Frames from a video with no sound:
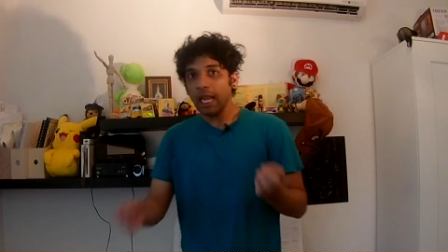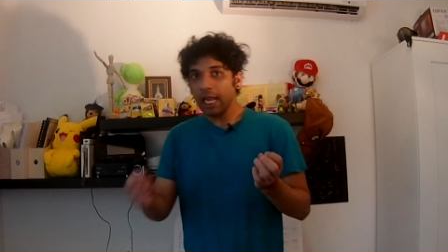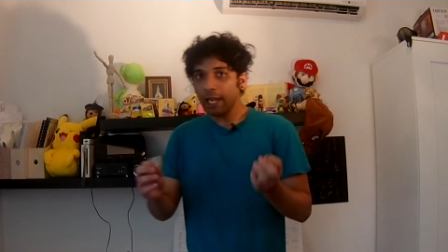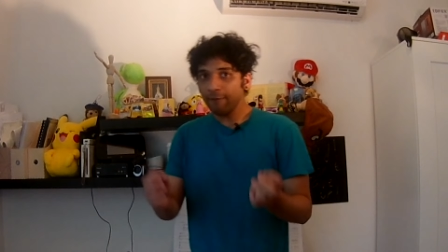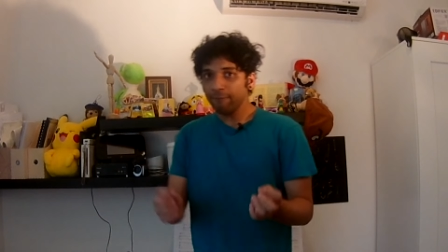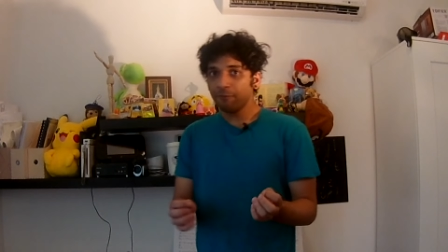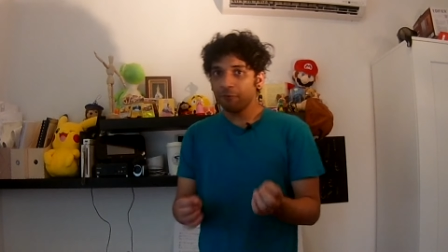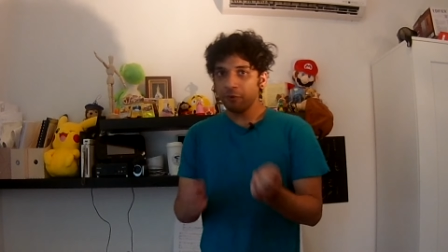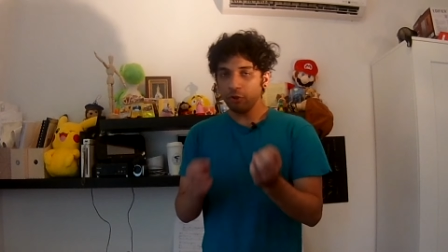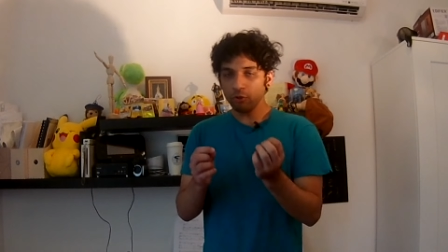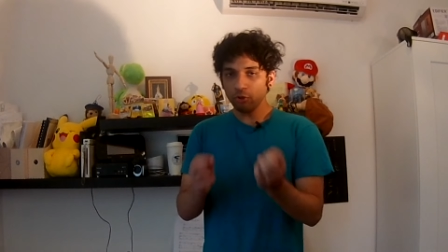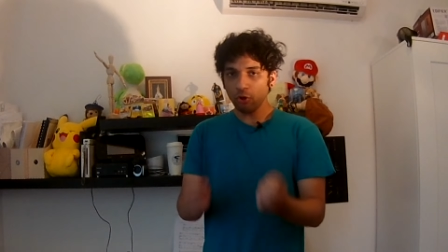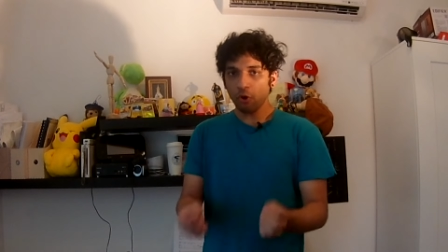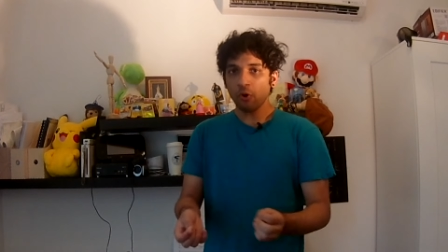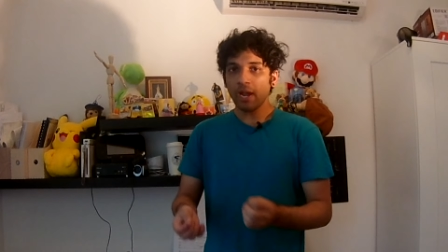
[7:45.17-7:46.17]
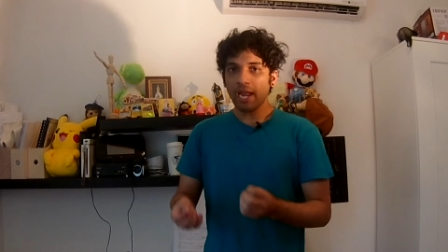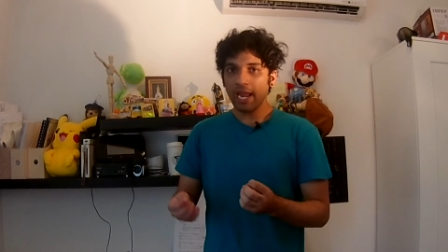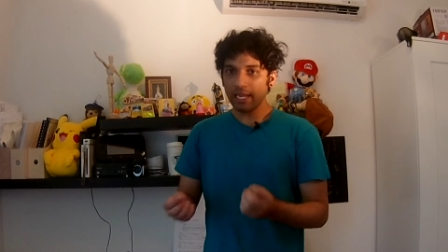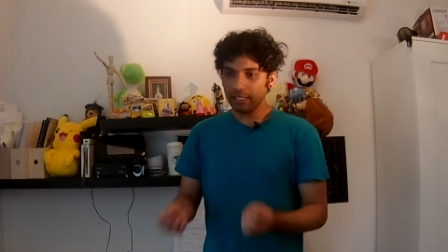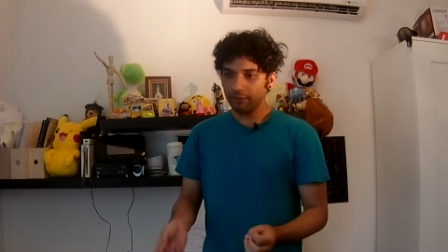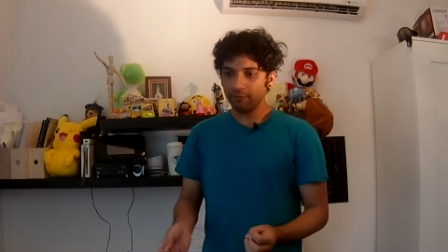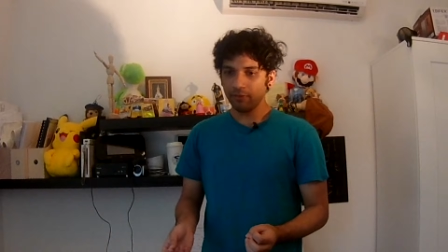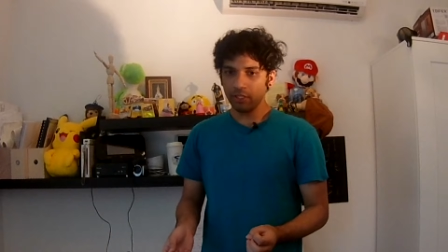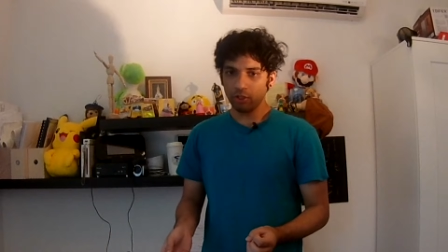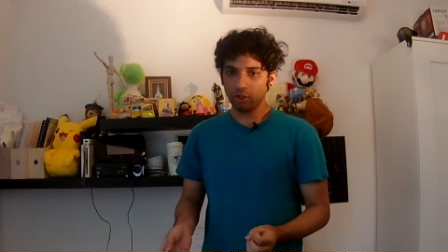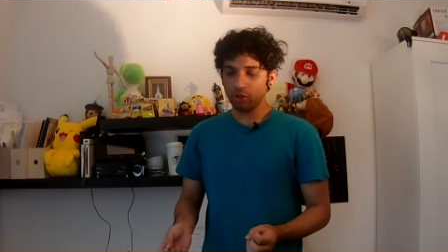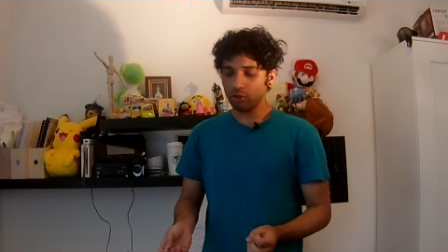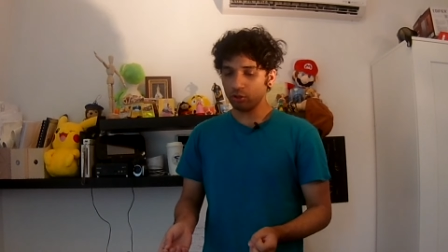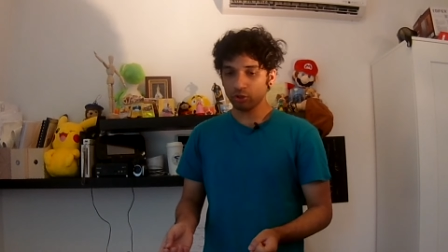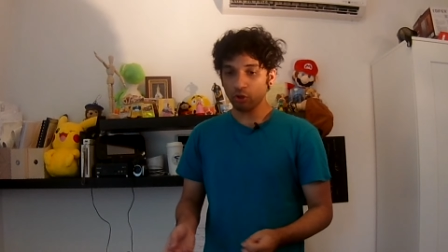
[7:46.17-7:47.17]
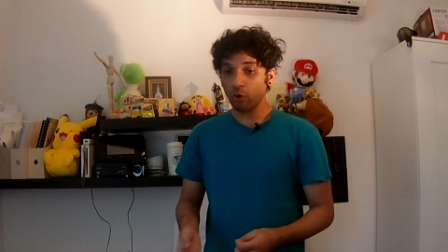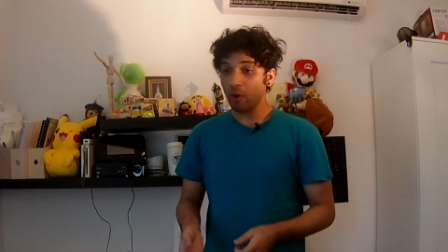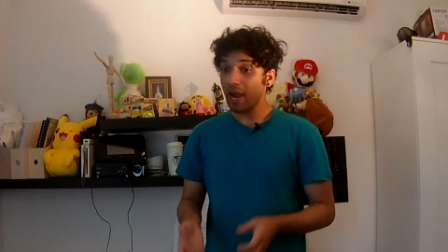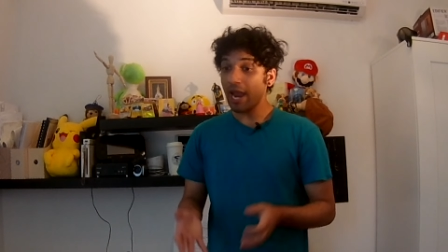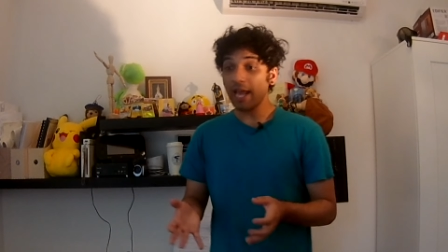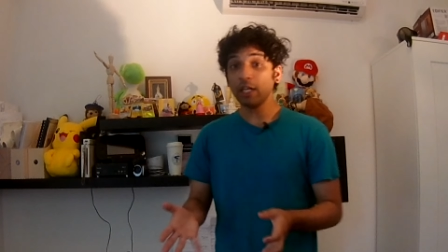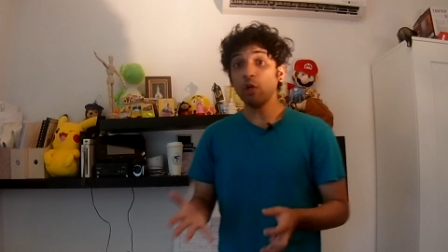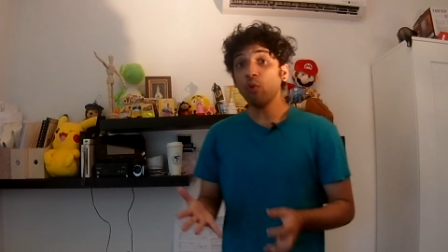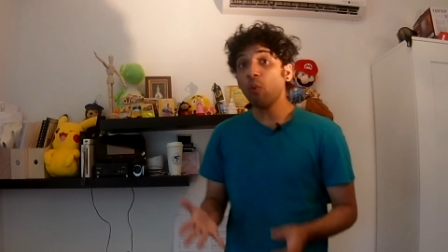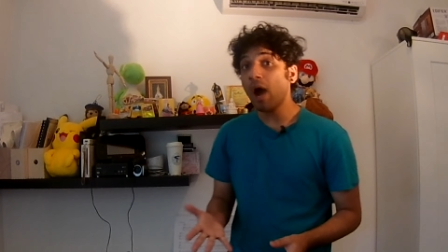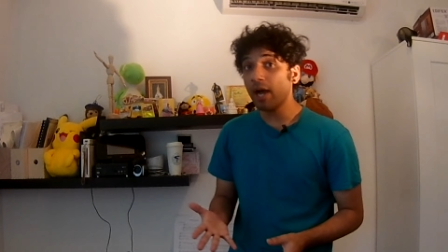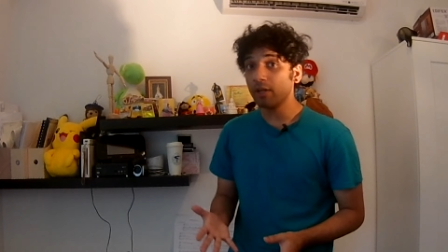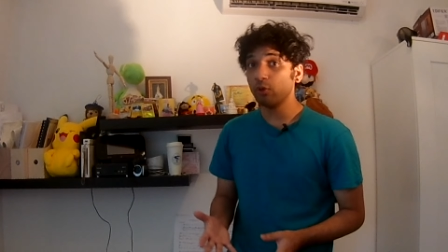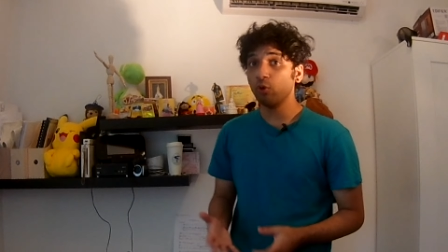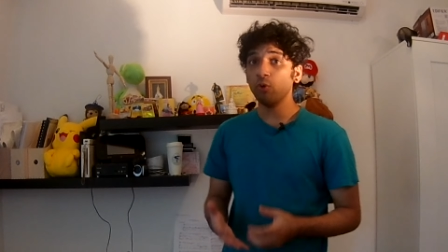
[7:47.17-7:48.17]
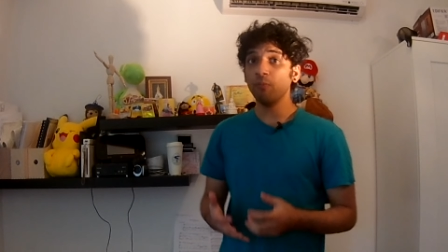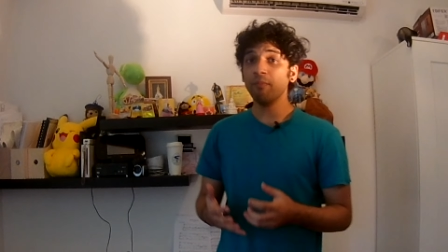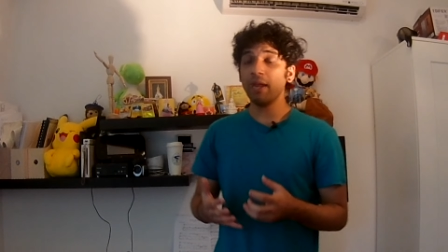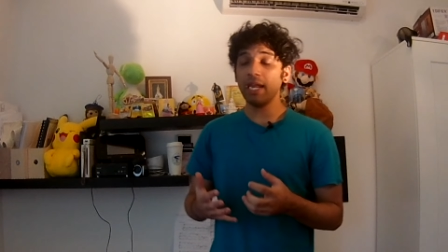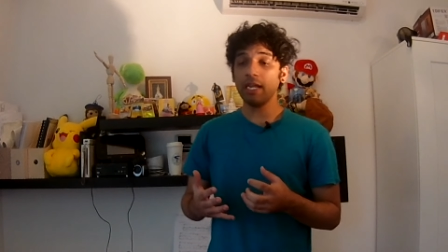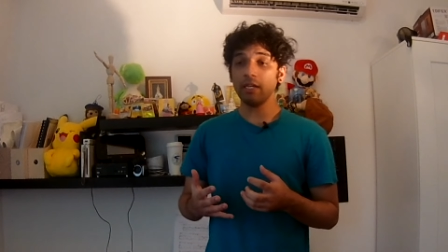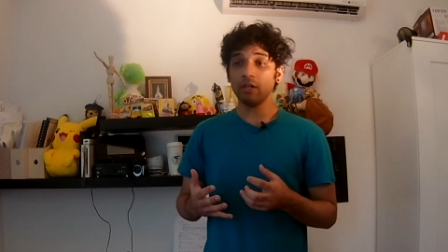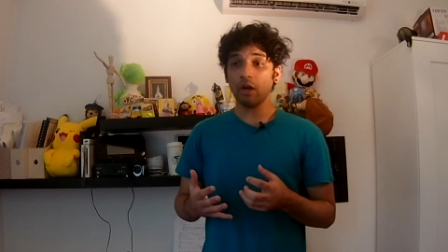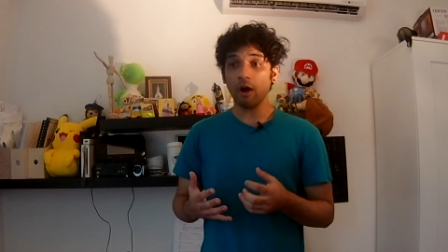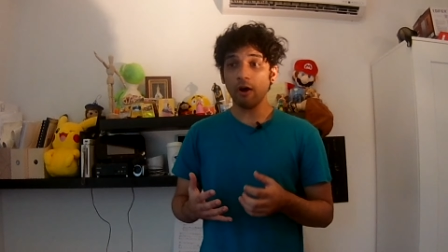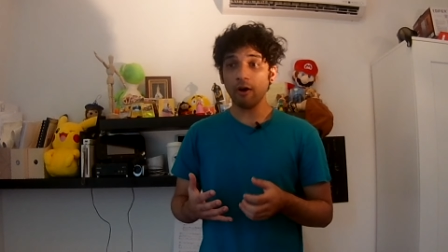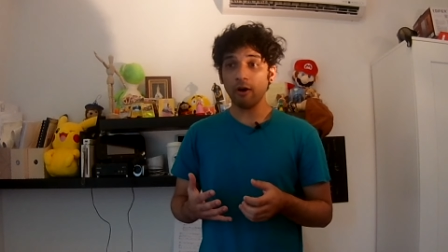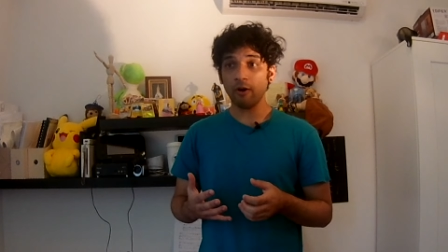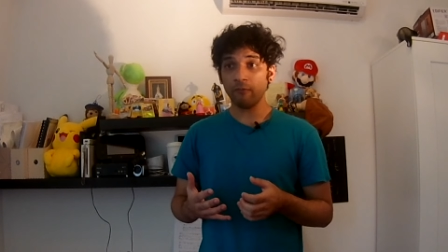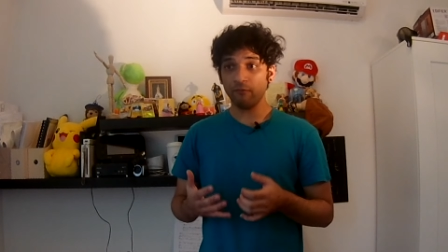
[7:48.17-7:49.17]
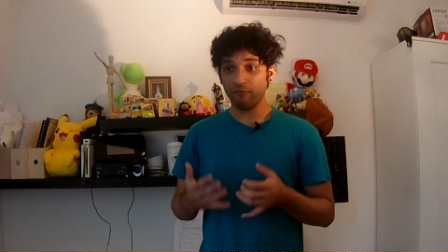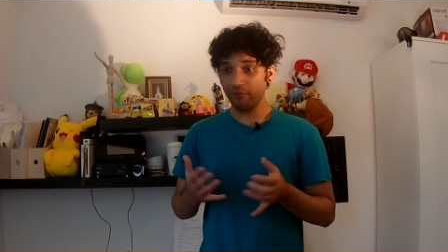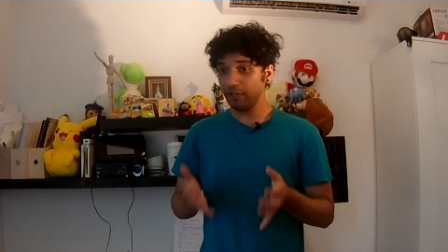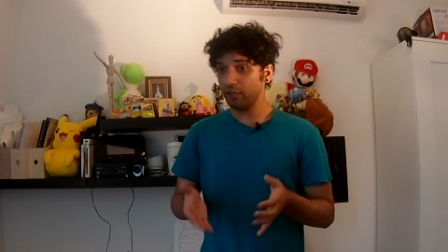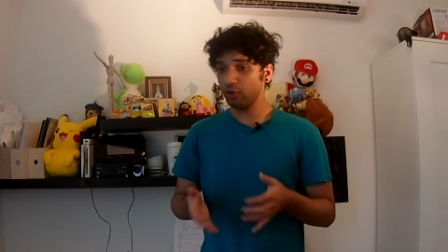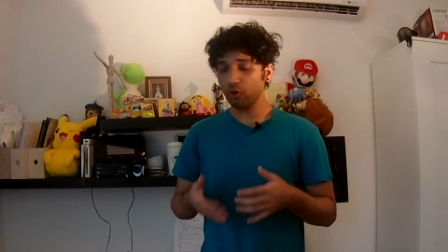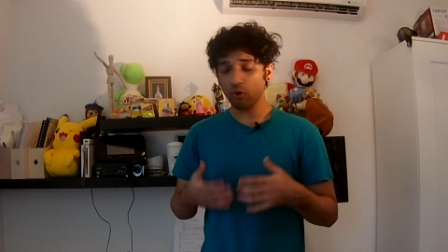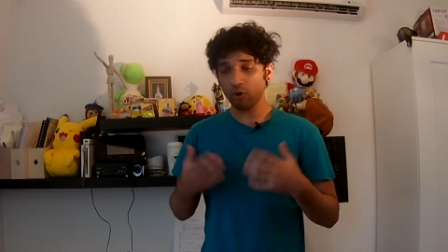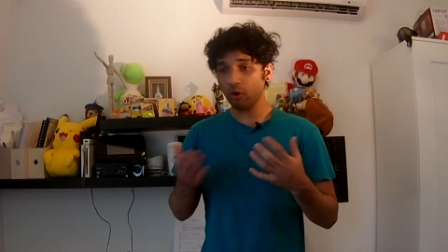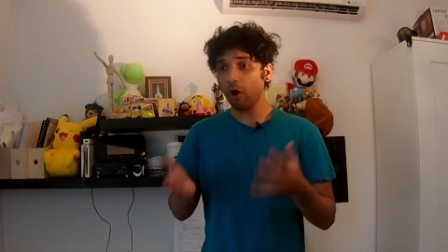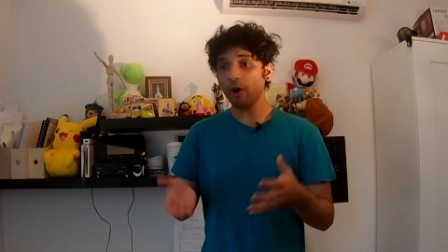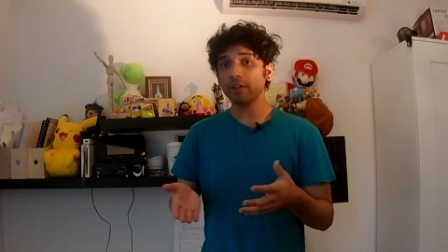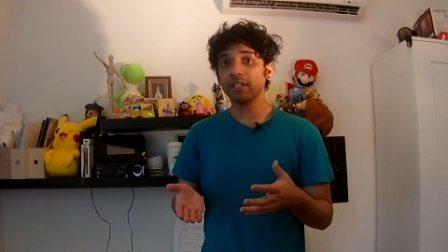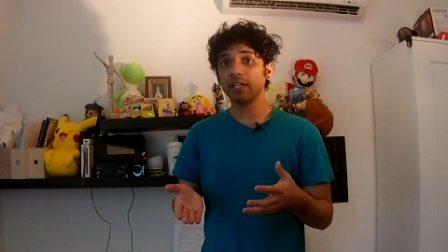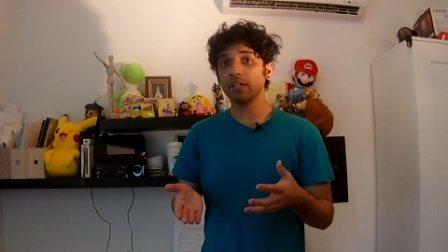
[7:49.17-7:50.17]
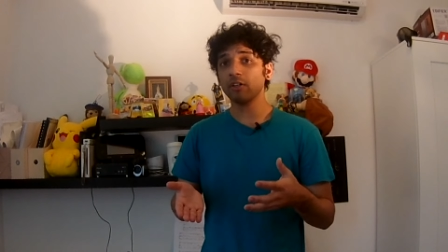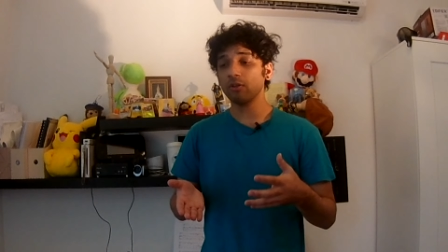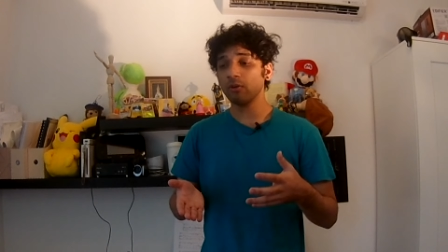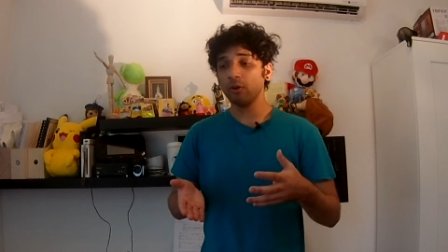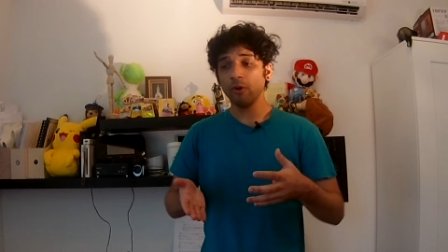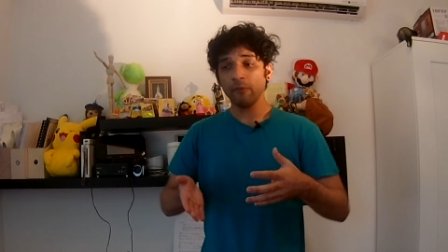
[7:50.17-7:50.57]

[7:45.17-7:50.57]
If you know any videos or anyone who made a video or content